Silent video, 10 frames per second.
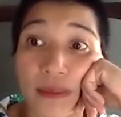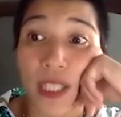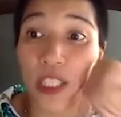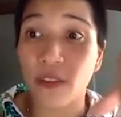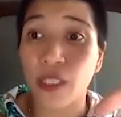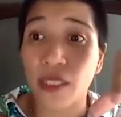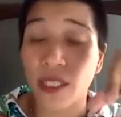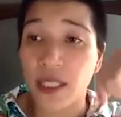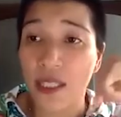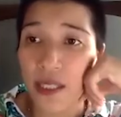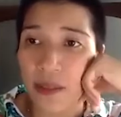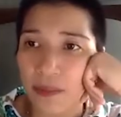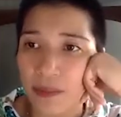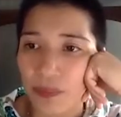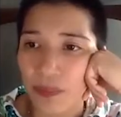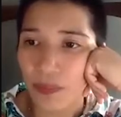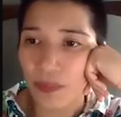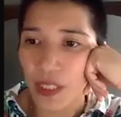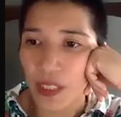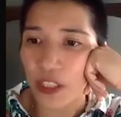Can you read this?
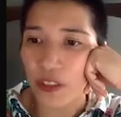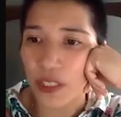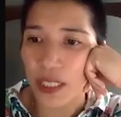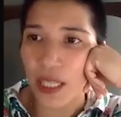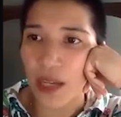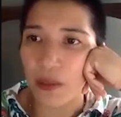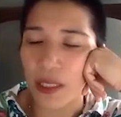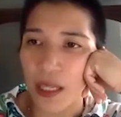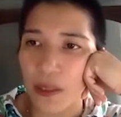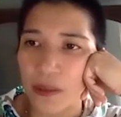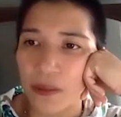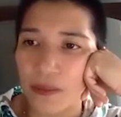Can you read it out loud?